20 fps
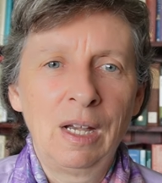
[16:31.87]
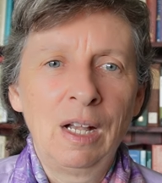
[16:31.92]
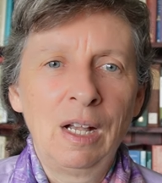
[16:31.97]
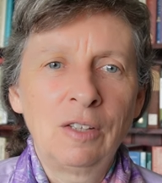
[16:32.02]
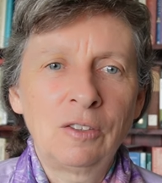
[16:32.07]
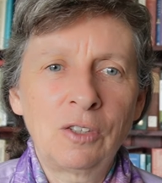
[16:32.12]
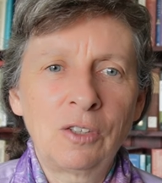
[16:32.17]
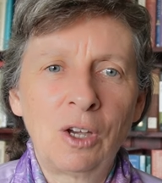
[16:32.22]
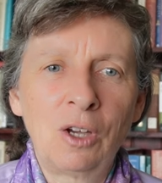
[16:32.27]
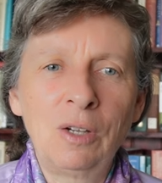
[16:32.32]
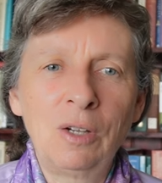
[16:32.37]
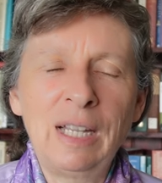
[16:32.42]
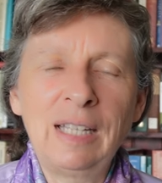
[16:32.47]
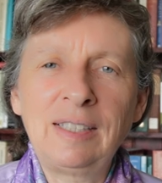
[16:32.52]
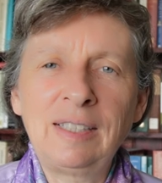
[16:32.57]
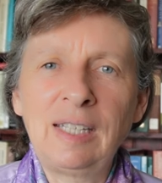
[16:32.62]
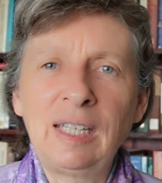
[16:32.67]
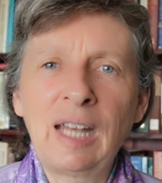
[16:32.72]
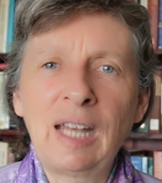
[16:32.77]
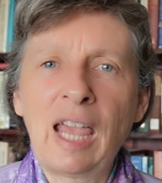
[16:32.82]
So
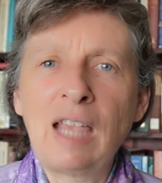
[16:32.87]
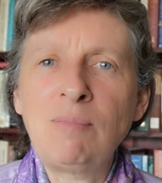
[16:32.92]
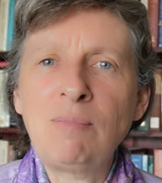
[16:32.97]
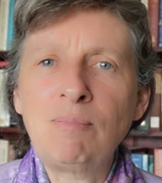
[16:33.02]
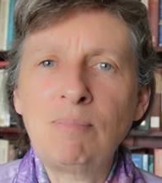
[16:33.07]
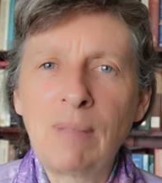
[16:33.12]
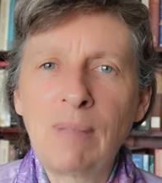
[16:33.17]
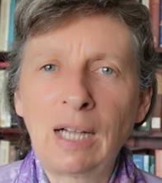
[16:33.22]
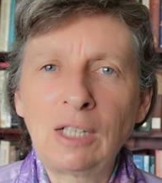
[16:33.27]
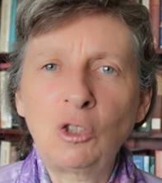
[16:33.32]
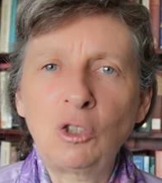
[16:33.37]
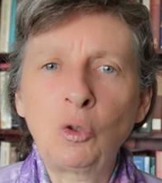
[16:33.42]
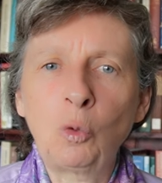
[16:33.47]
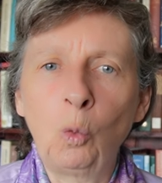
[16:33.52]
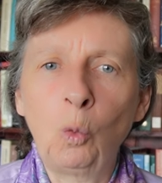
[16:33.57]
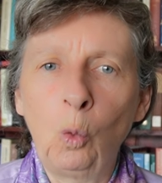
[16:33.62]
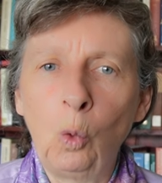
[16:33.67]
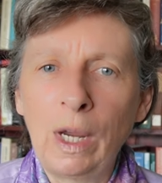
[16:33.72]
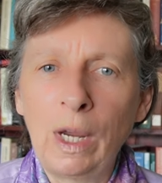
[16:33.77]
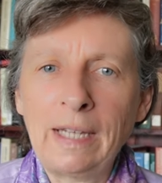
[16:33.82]
it's in a much
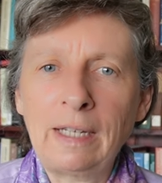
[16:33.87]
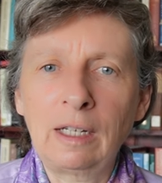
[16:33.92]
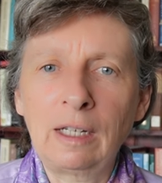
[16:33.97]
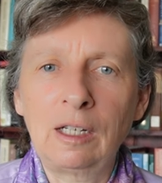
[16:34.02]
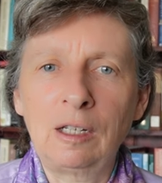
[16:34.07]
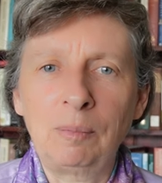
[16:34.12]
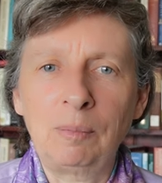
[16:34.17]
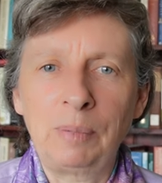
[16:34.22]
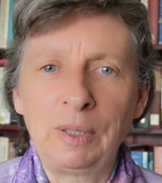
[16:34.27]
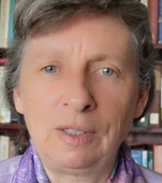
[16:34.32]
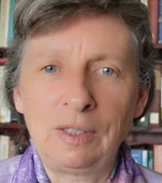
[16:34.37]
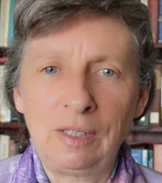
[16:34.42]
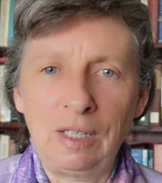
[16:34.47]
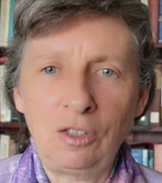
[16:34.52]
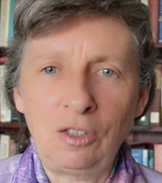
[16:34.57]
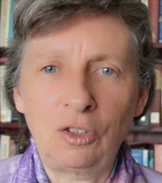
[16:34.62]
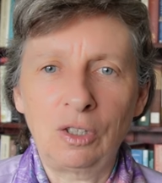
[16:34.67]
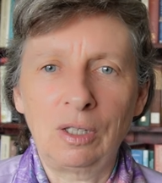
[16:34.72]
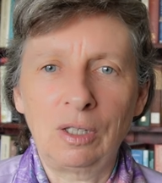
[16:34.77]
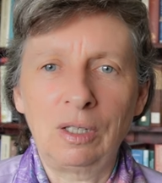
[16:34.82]
weaker
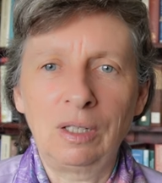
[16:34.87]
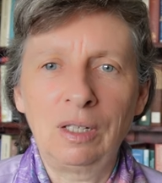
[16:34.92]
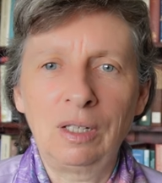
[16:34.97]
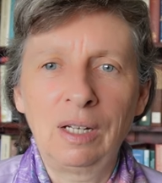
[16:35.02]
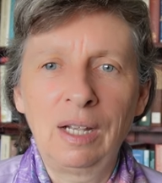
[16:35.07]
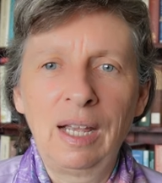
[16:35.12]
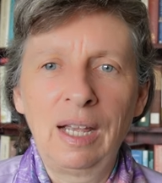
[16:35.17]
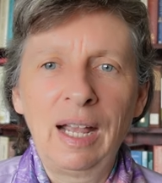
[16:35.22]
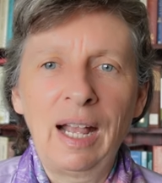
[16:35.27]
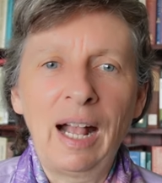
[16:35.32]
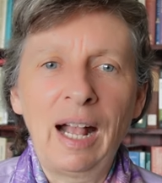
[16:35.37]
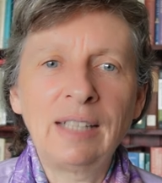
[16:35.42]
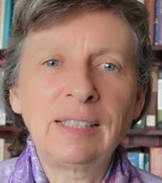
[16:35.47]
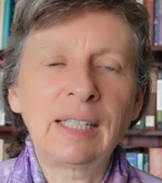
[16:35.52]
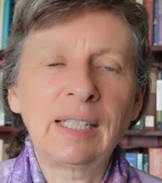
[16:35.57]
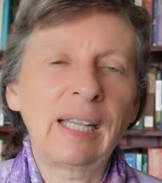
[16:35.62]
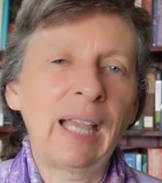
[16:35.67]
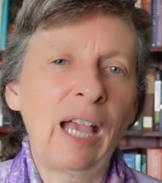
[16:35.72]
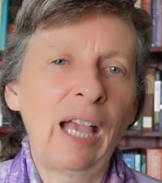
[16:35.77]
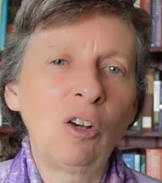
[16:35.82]
position as
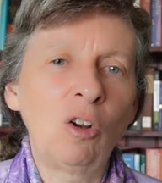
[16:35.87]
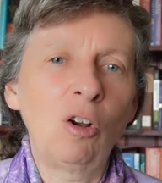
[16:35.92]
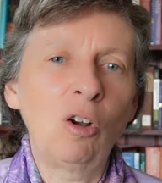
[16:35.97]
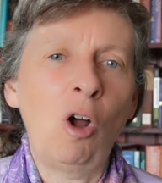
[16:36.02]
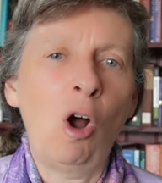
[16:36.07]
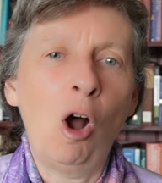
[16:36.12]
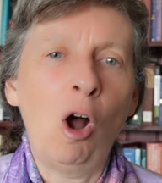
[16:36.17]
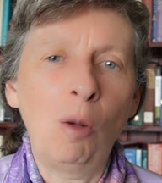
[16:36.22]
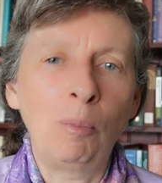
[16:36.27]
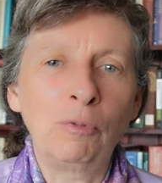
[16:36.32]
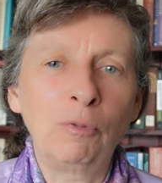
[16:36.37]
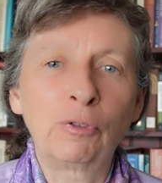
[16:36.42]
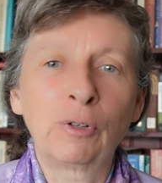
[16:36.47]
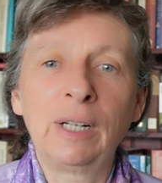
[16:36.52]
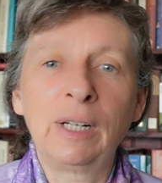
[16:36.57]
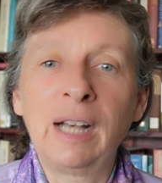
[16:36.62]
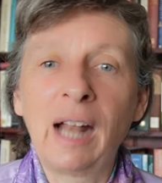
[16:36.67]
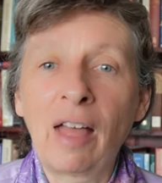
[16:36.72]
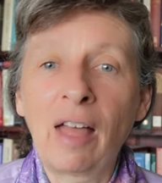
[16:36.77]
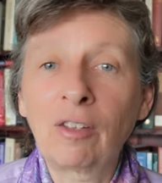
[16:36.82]
it cannot opt for
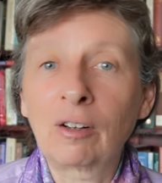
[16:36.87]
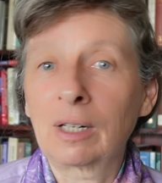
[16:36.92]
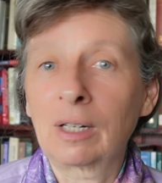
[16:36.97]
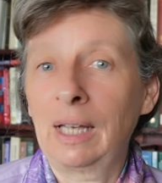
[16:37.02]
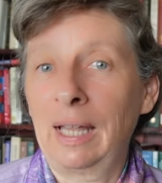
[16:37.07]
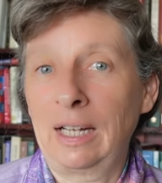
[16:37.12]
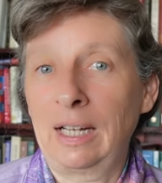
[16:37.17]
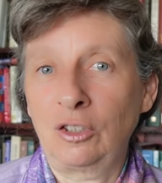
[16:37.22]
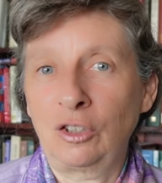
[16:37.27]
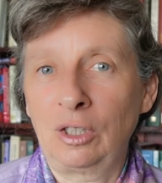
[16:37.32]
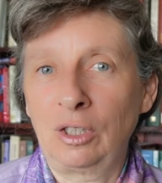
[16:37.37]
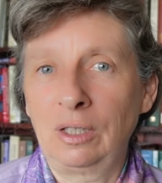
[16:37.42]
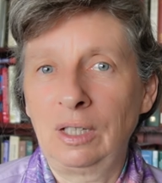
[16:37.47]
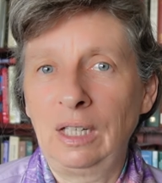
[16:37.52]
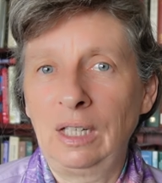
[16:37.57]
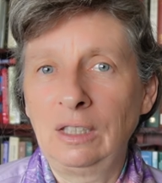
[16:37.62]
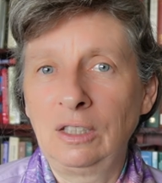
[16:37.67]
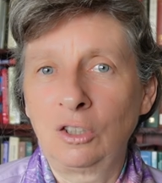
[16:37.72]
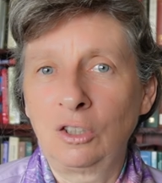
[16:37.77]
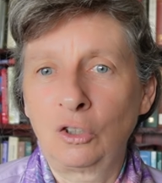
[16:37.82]
another election
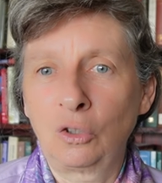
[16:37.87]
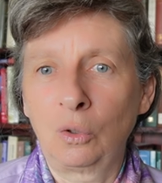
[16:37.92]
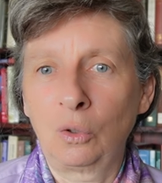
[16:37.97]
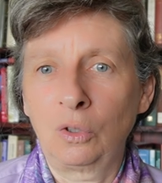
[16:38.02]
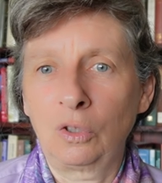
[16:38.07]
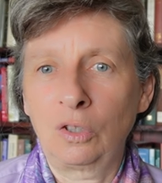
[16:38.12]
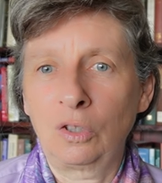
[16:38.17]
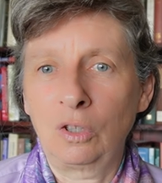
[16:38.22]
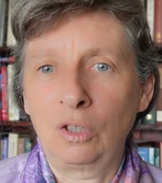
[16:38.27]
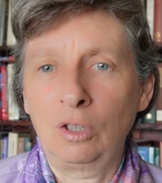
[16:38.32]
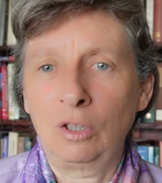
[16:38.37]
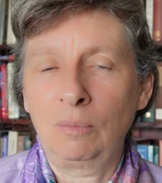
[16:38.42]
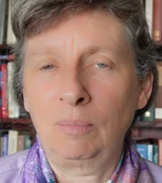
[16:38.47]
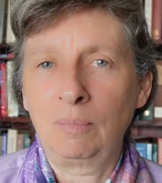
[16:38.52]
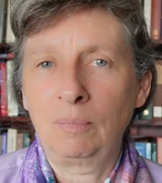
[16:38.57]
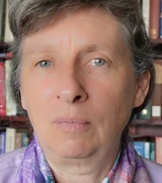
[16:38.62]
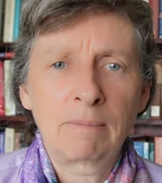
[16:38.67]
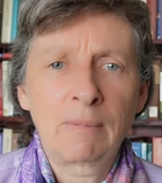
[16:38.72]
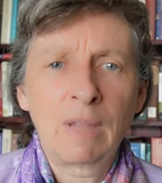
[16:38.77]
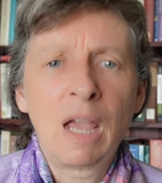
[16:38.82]
in the short term.
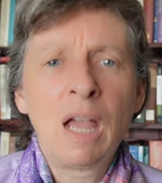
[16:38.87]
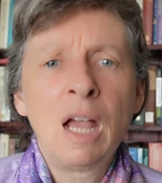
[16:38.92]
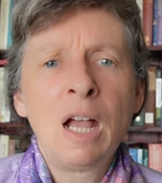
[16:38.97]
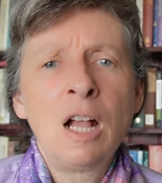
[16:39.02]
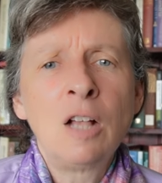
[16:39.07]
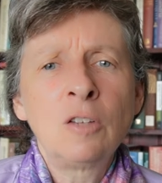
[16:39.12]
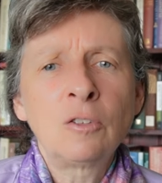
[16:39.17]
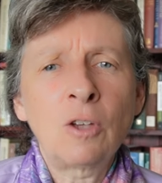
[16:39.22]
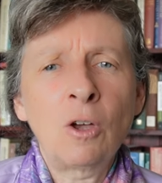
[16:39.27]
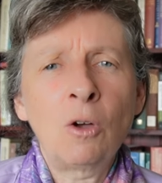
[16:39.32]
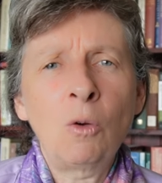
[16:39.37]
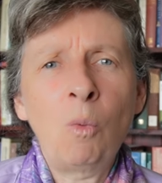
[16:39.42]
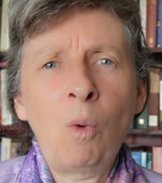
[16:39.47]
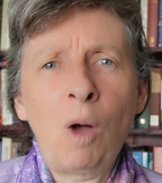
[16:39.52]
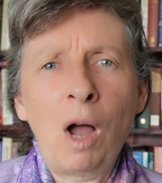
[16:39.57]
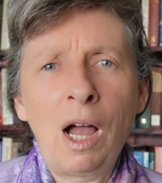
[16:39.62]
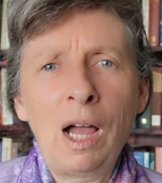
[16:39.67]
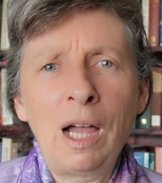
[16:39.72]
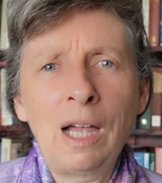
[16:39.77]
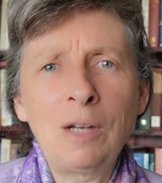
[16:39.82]
So
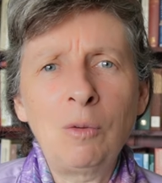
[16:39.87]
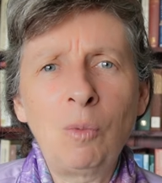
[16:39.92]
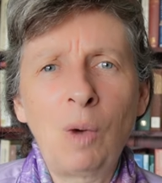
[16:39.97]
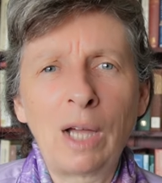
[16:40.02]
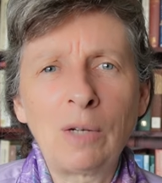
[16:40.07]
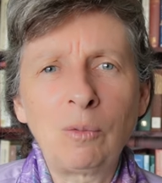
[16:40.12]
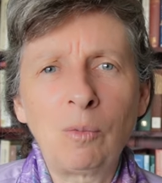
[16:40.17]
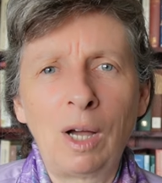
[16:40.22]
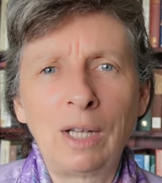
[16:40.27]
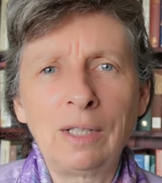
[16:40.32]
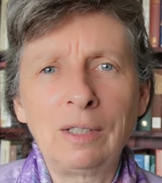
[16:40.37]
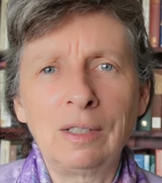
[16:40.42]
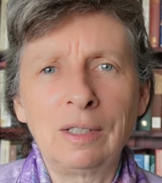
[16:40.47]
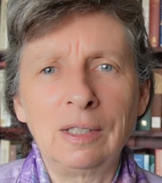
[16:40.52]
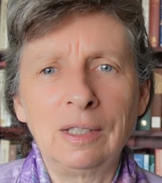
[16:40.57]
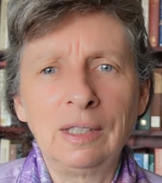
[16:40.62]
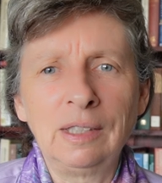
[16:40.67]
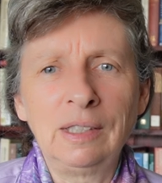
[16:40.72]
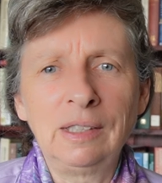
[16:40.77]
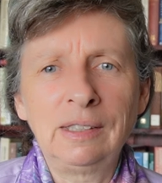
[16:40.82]
why, one
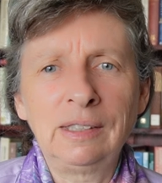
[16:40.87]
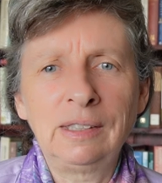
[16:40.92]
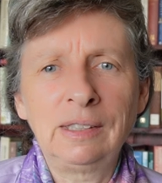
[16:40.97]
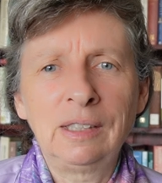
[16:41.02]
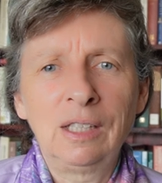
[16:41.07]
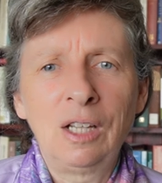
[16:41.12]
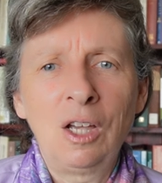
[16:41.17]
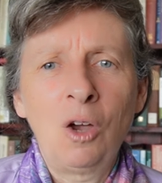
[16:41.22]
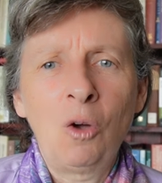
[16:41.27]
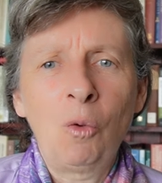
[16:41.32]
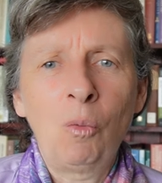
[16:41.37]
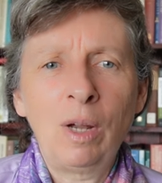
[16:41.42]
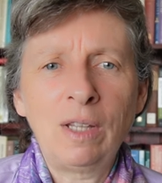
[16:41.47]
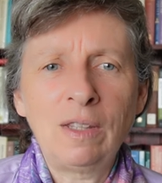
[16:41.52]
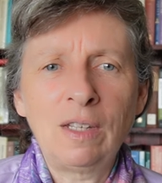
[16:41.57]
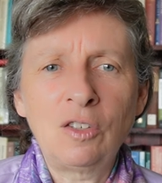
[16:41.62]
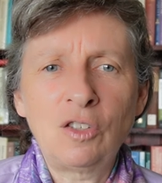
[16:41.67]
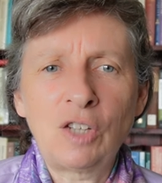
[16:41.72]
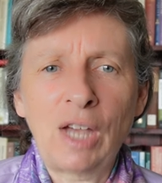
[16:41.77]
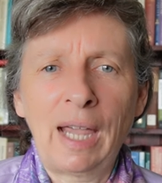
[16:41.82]
wonders,
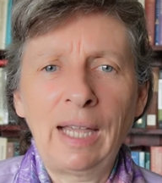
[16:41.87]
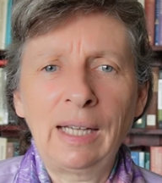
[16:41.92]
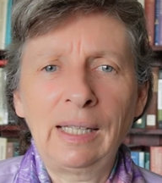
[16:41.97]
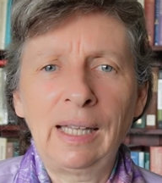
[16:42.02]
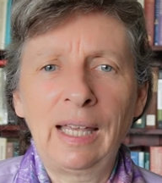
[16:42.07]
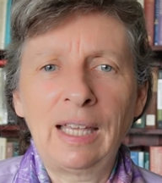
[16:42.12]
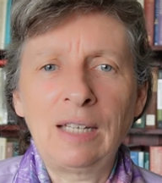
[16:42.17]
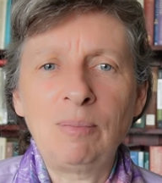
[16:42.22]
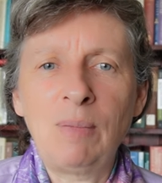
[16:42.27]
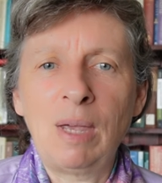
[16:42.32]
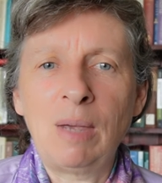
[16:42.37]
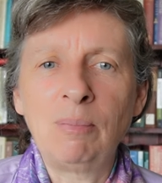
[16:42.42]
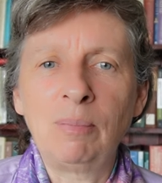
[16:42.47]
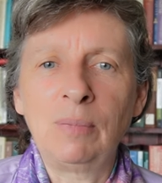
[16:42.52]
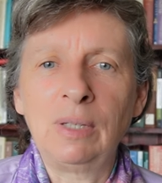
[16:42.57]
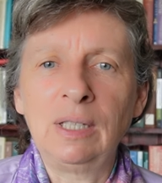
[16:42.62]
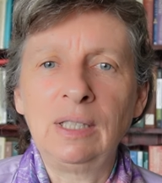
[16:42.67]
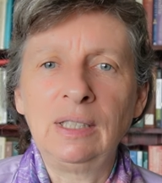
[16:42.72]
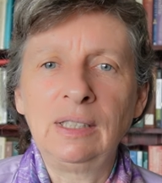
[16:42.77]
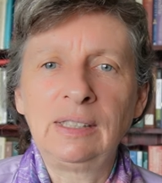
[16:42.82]
when the JLN
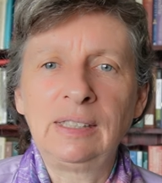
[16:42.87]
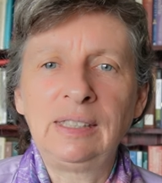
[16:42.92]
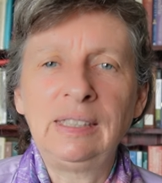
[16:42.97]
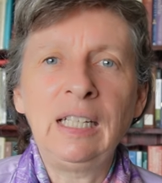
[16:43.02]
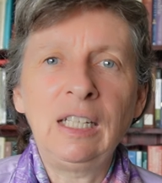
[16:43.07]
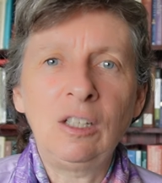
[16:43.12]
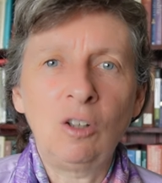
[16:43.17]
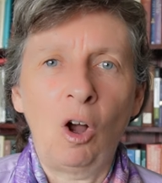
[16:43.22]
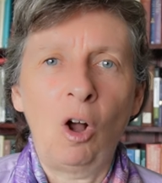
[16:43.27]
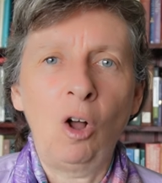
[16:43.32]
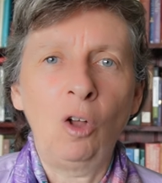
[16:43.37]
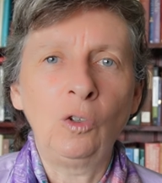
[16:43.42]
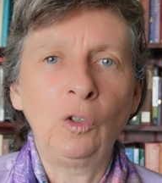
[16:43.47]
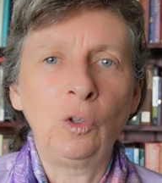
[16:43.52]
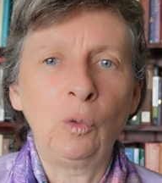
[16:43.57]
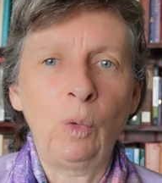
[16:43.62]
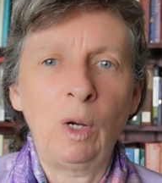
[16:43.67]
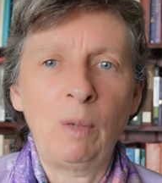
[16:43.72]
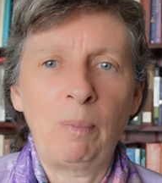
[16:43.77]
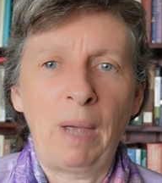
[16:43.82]
members did hold
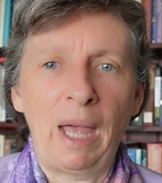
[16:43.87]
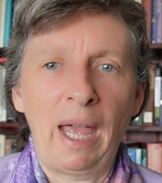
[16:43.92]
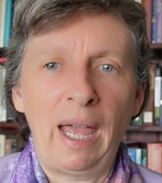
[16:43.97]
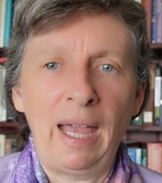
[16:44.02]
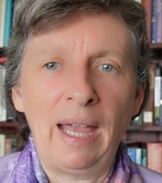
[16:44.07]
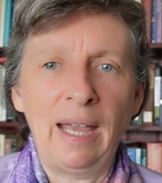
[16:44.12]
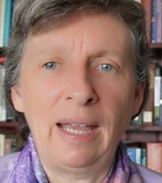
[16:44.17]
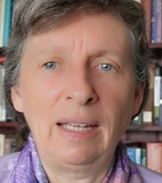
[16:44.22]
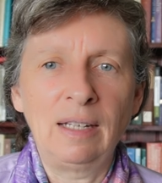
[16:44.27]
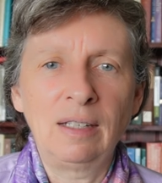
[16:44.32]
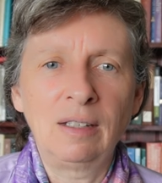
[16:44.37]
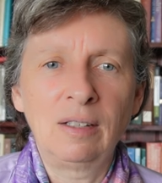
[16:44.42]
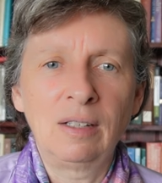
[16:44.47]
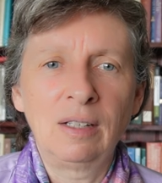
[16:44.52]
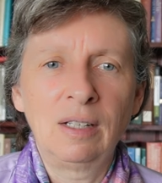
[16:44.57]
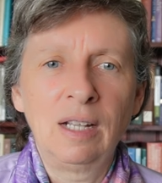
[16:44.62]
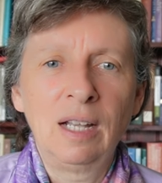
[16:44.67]
the whip hand,